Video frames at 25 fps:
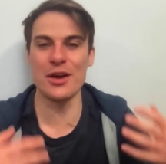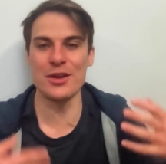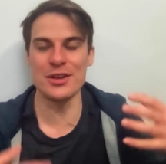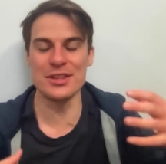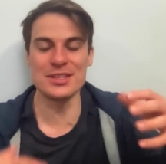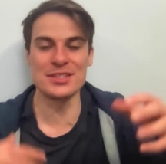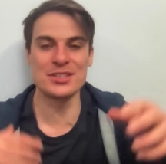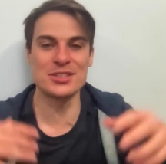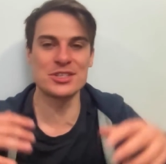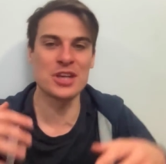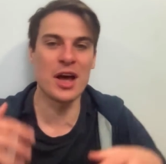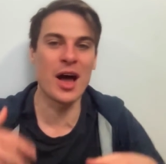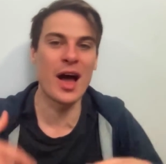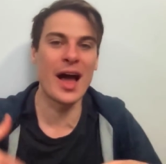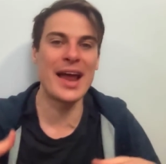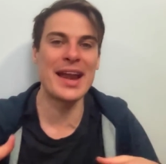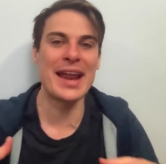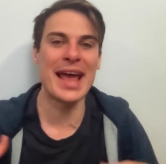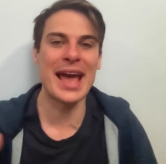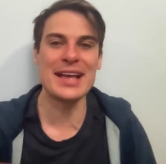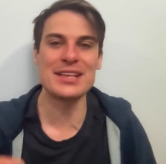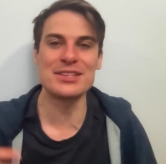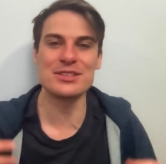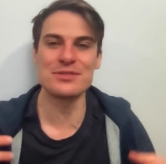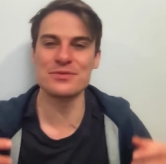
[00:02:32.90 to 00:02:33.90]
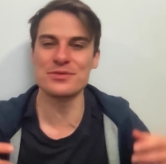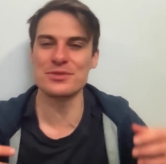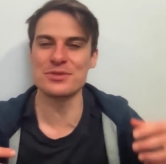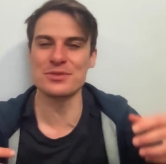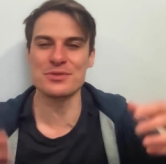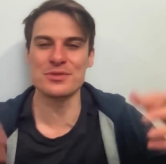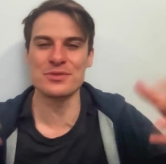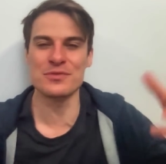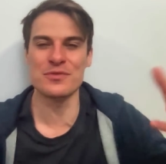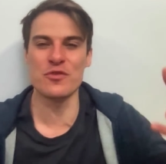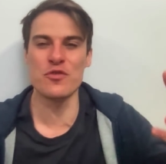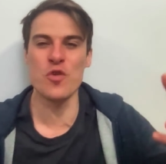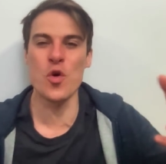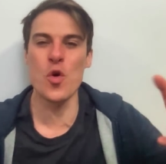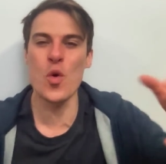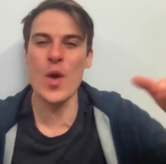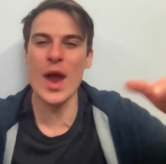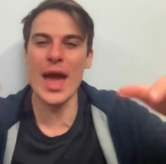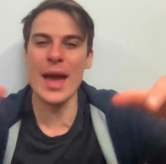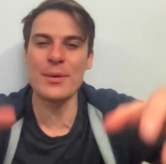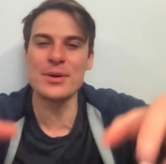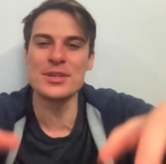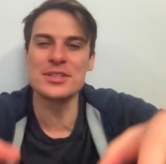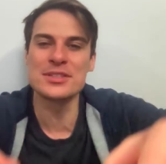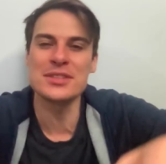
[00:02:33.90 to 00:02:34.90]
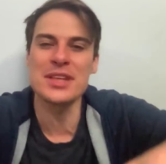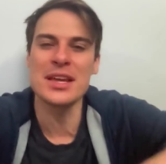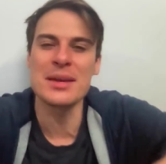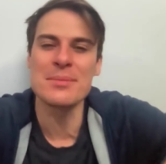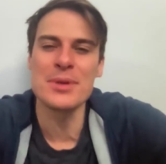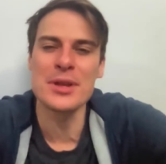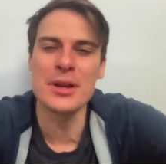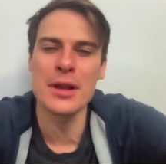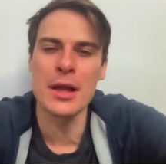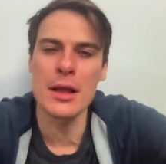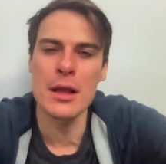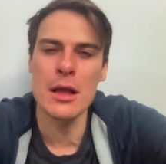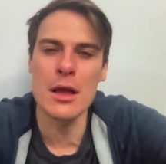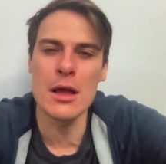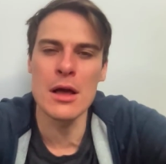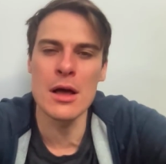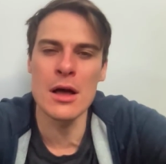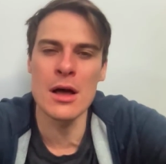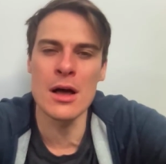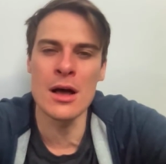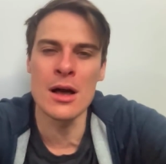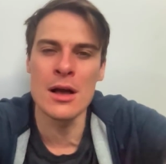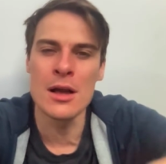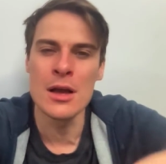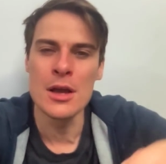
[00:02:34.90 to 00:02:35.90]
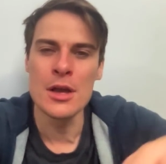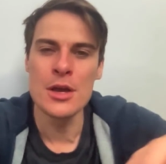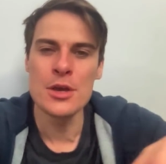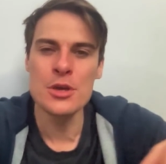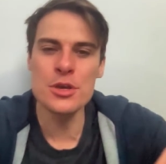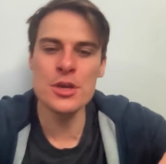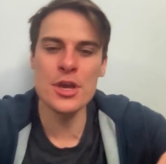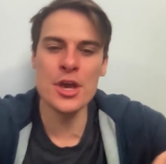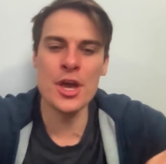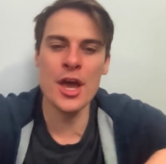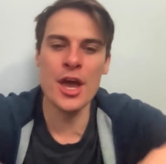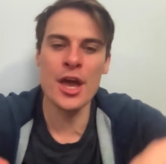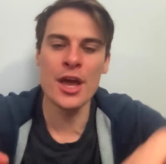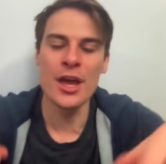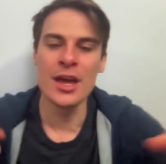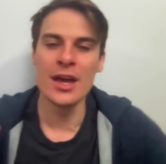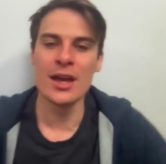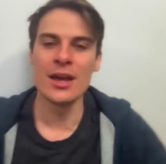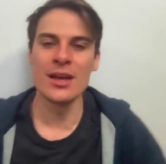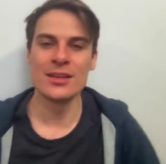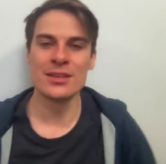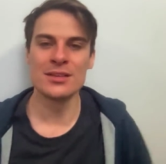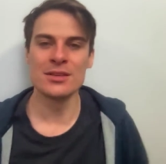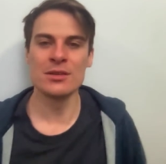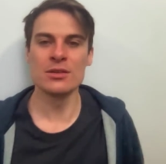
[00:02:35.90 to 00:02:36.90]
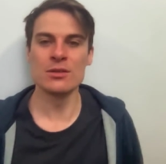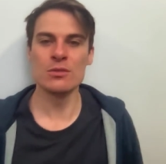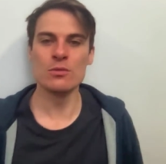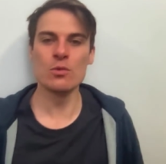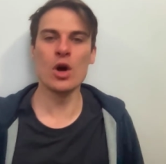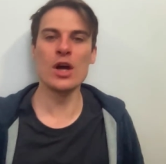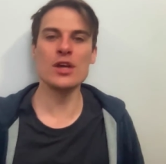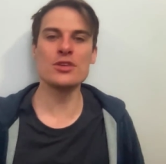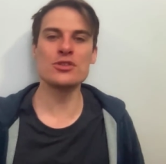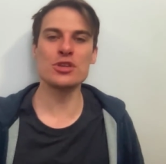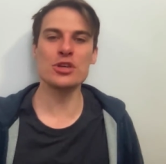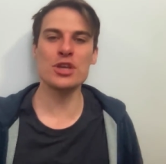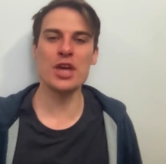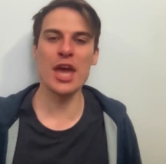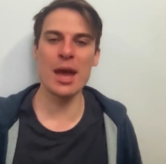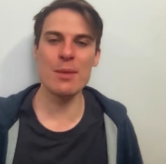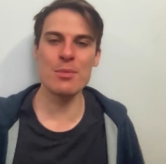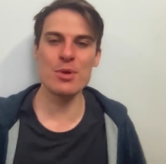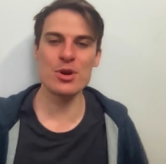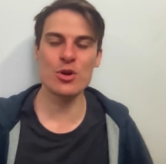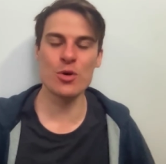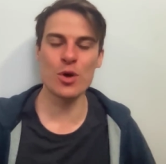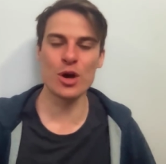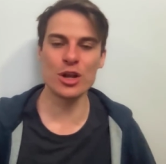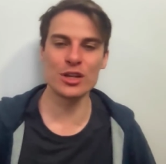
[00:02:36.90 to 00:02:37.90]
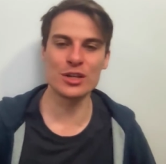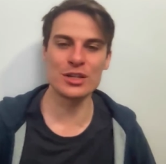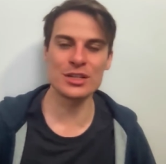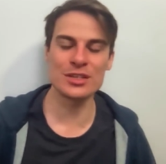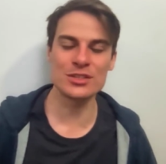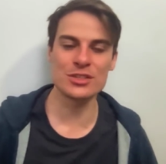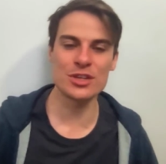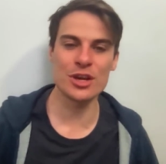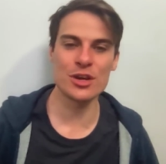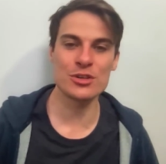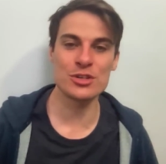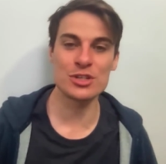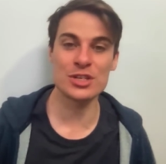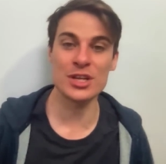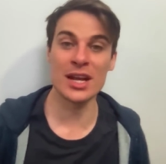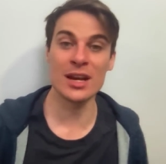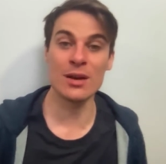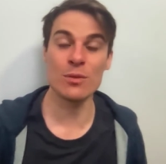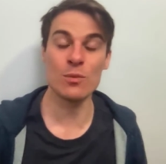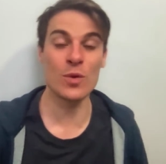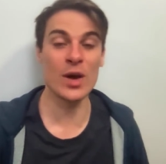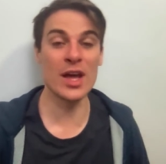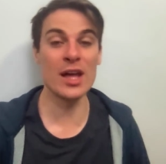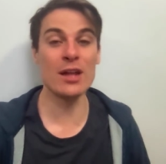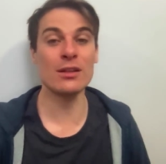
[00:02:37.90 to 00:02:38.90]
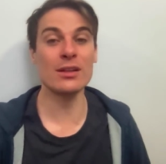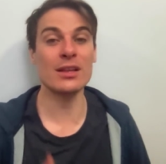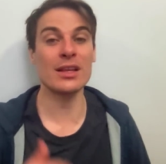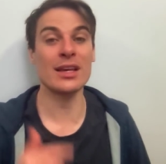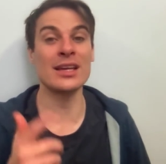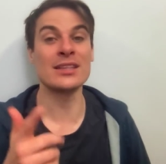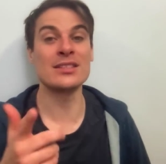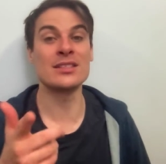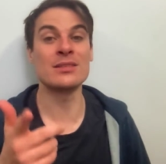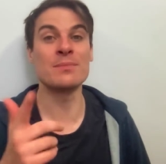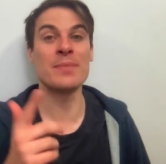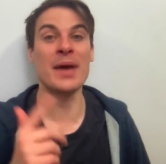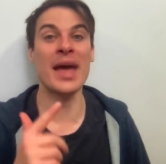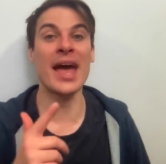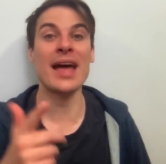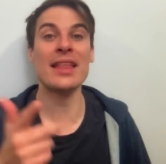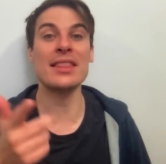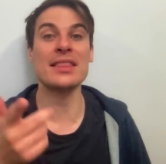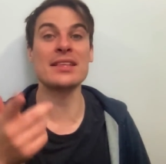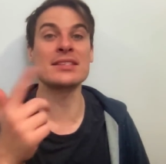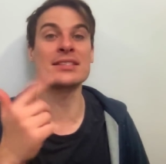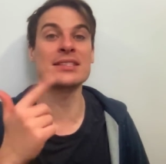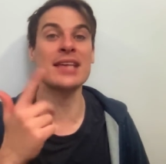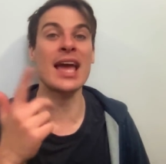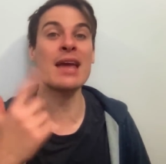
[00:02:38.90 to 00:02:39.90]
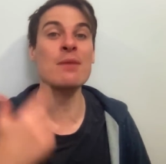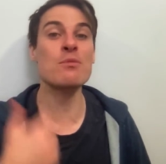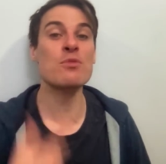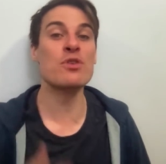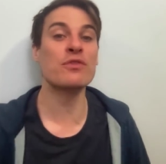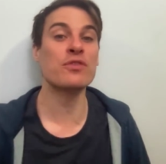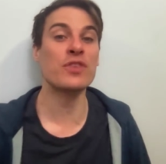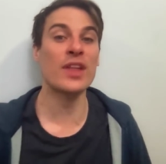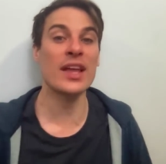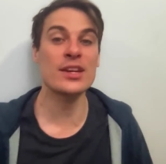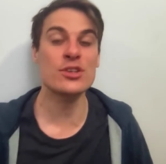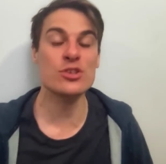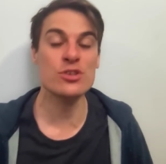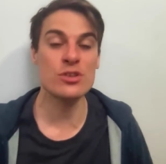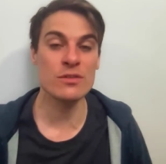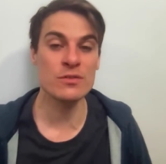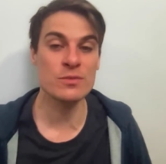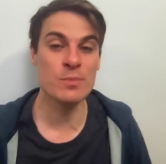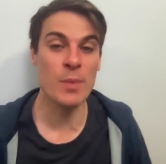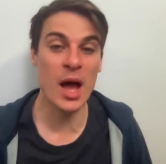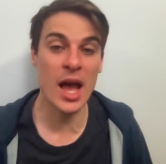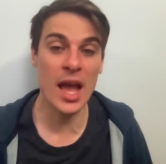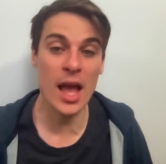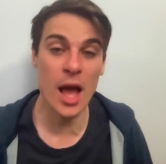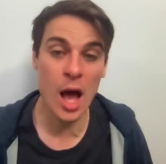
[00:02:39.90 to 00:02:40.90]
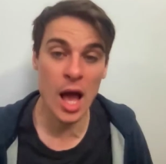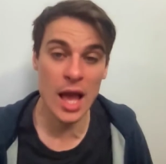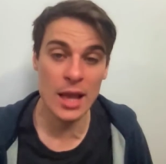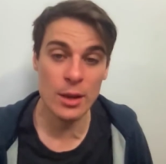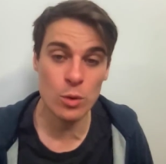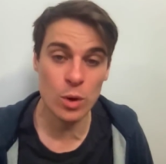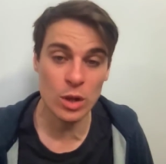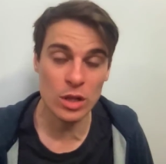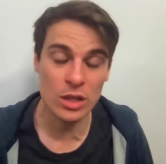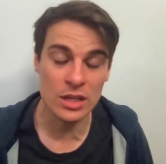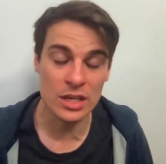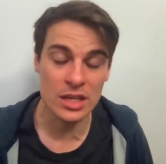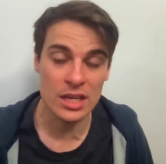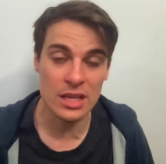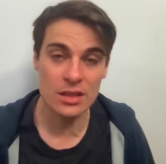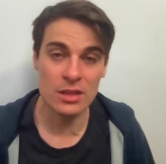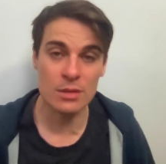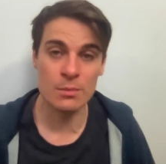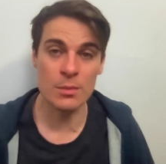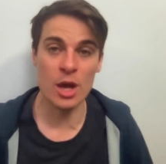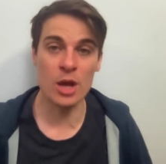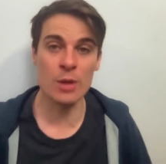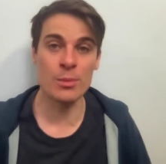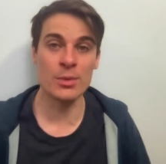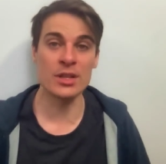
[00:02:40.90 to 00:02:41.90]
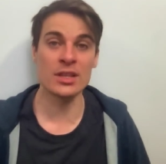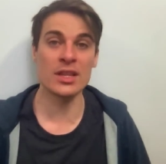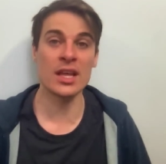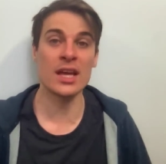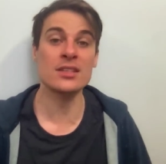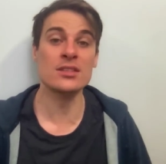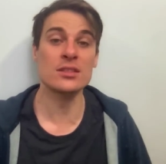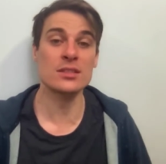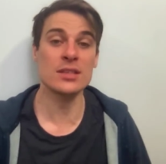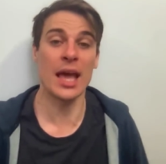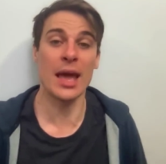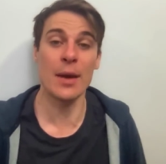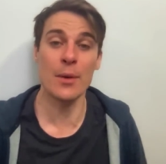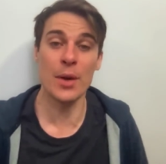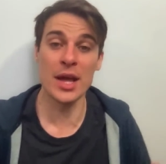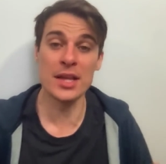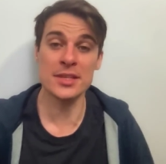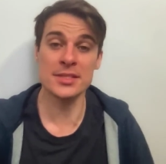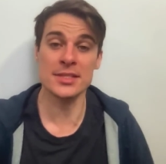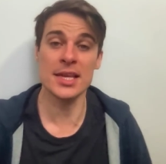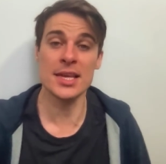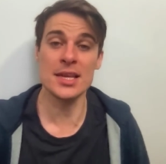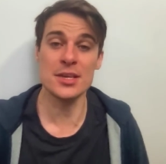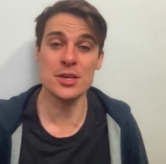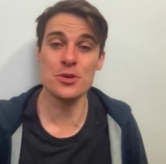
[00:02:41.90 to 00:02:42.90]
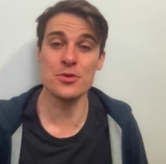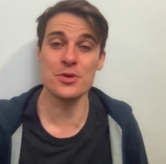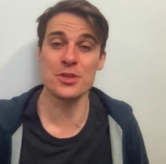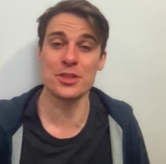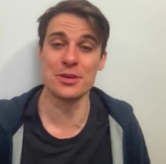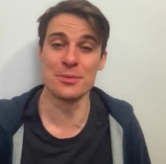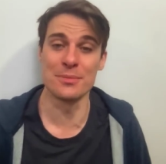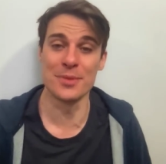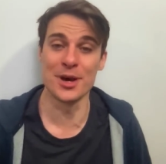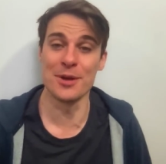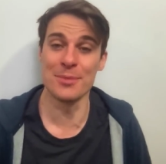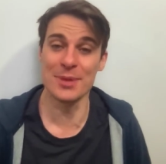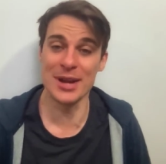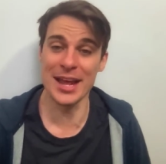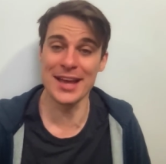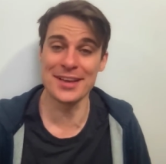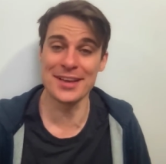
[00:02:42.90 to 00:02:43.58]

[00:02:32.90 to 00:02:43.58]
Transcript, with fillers: going this tired haze of four hours sleeping, like, uh, yeah. Why is the camera quality so shit? Well, it's about the same reflection of my eye quality at the moment. That's how I see you at the moment,